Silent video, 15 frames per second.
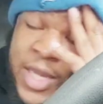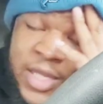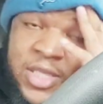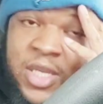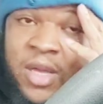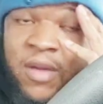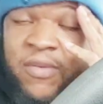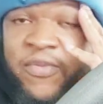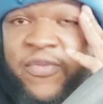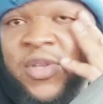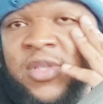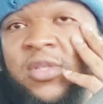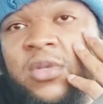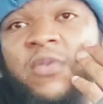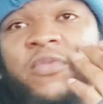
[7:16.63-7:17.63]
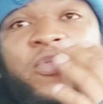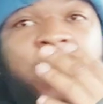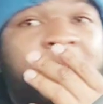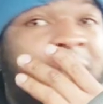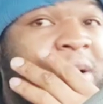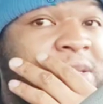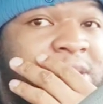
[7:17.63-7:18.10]
They a tough physical
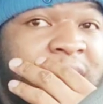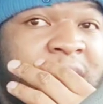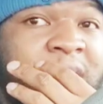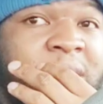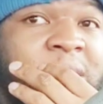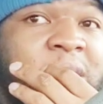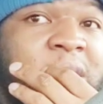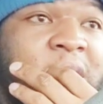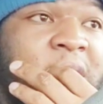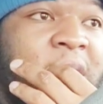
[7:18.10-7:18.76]
football team.